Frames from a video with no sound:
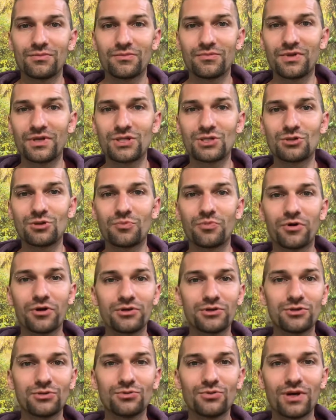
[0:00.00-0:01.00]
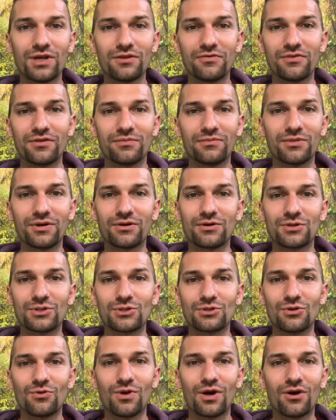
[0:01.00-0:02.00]
there is no point to do anything, because
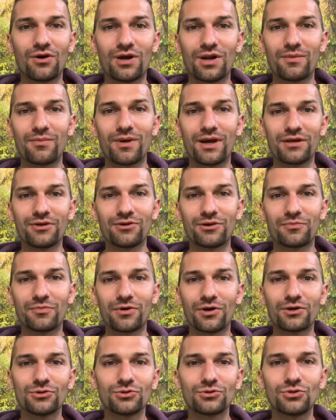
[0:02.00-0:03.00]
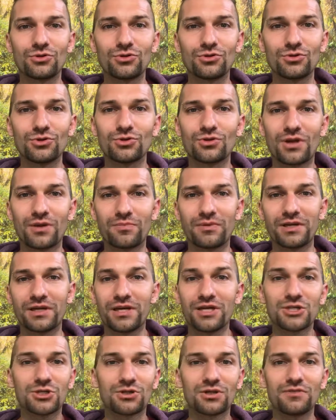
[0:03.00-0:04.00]
no one gonna buy your product or use your
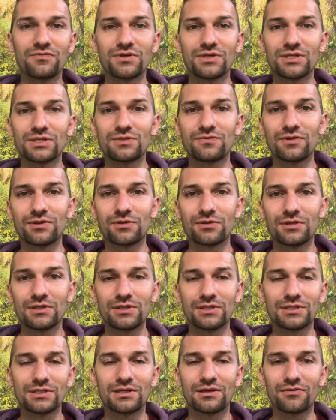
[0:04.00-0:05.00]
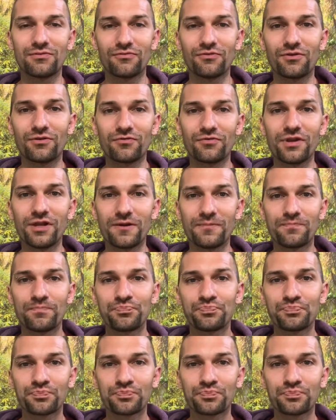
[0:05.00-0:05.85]
application even if it is for free.